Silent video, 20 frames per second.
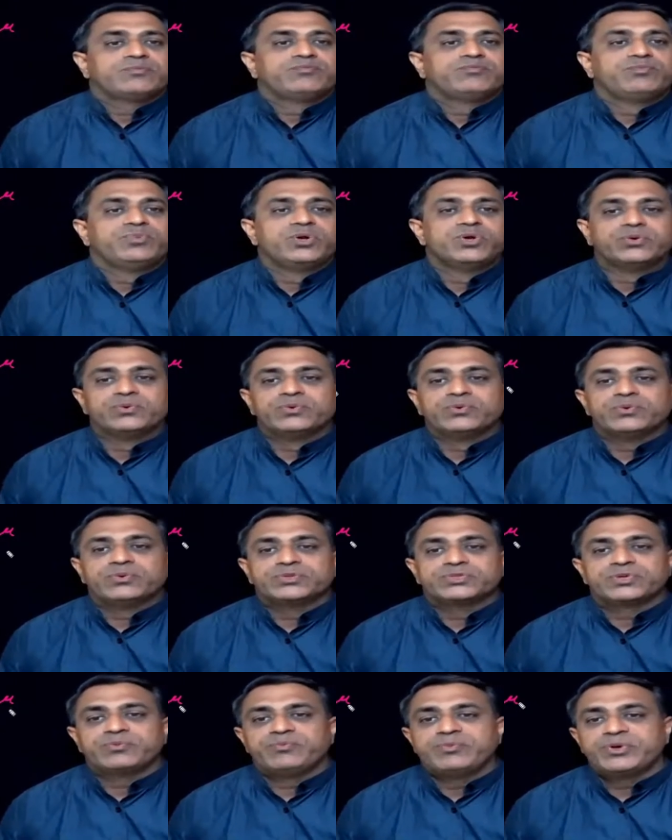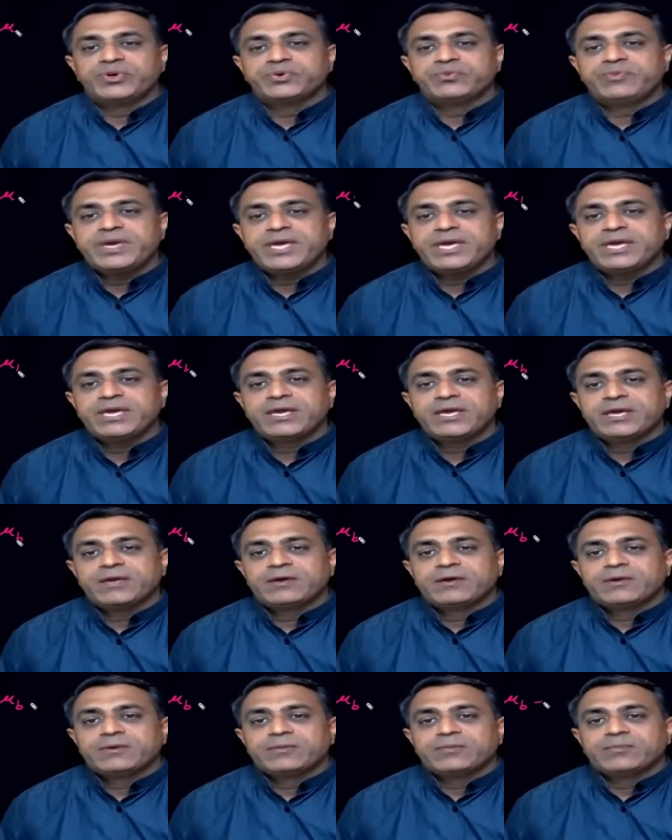blue, so mu b
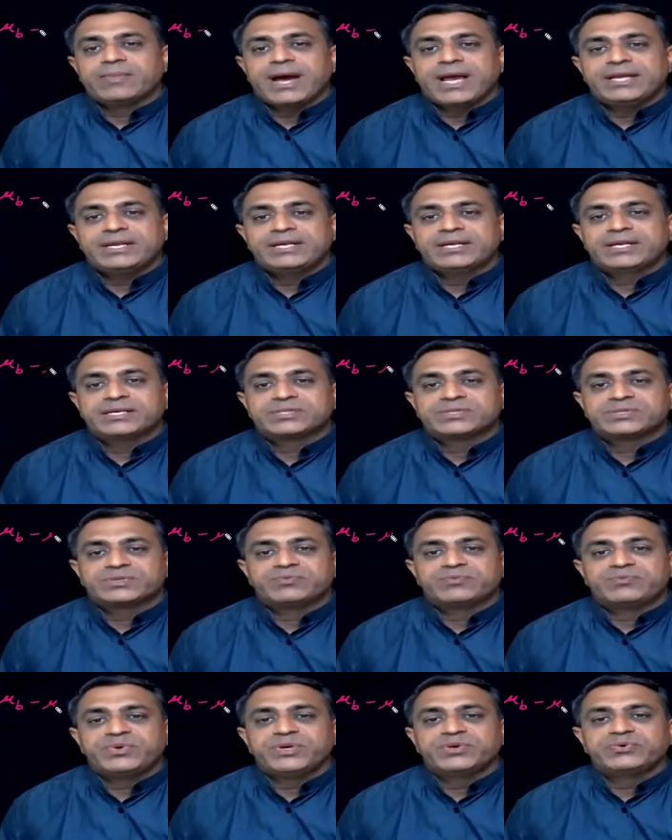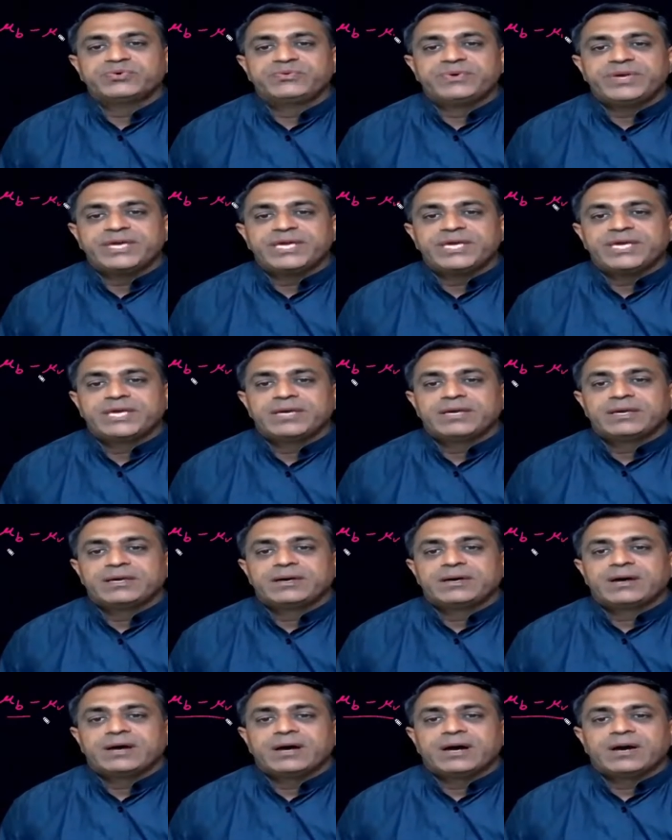minus mu v
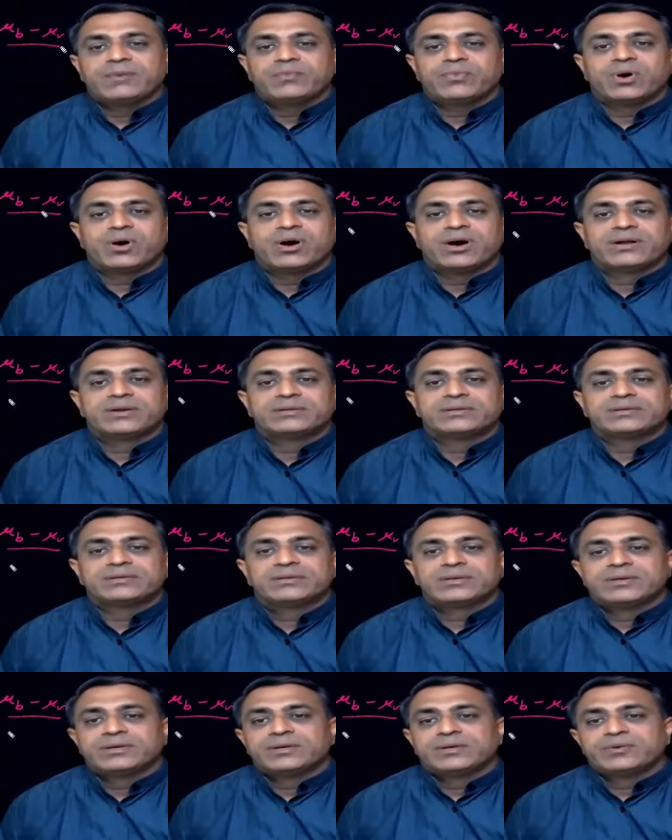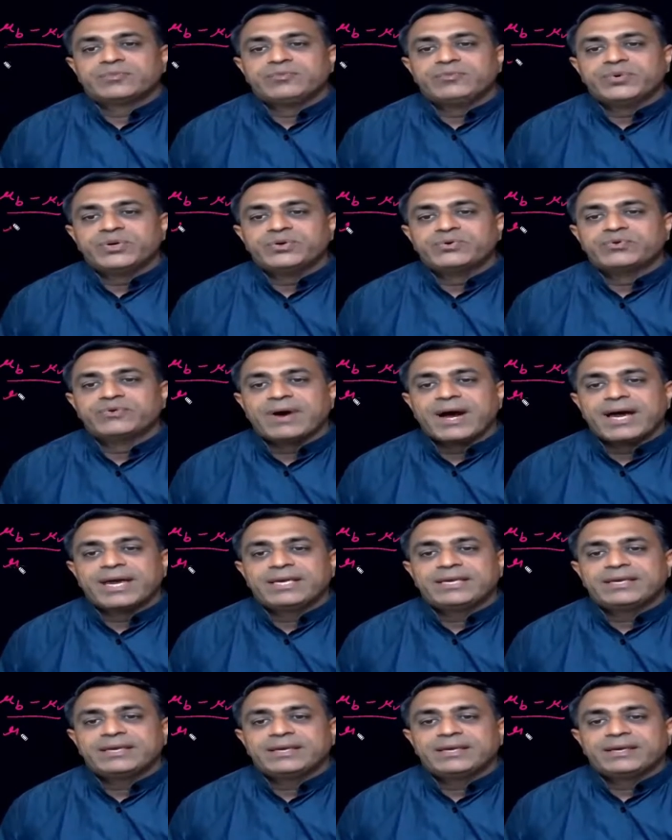upon mu
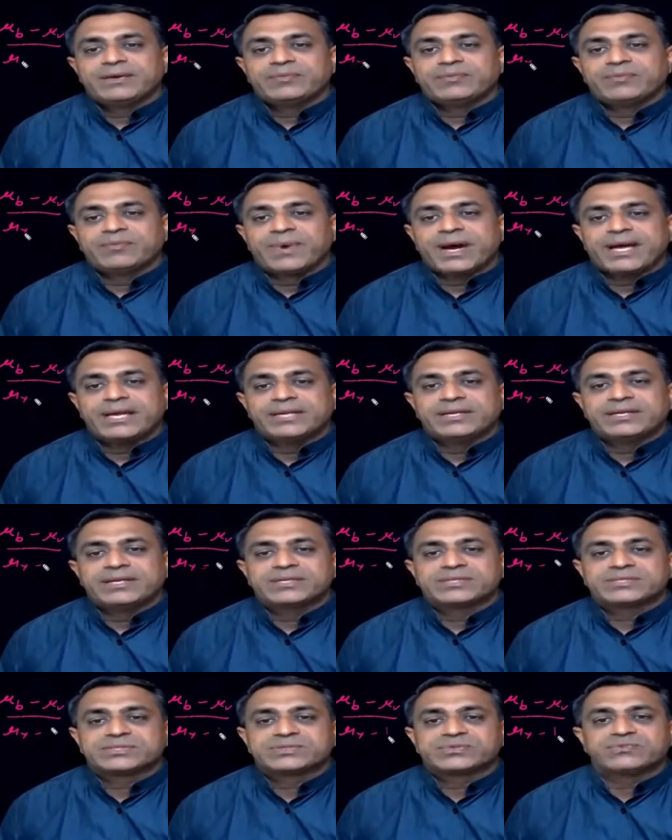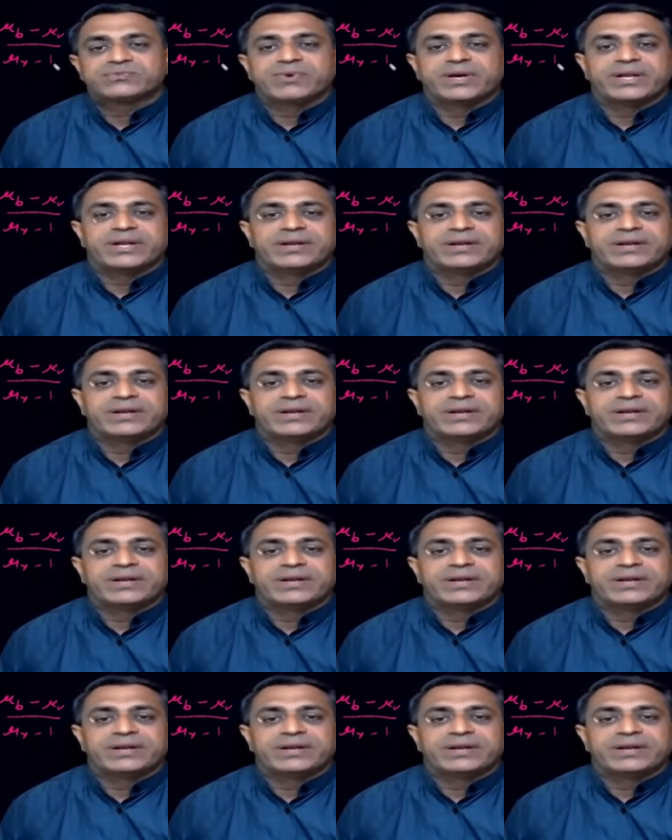y minus 1.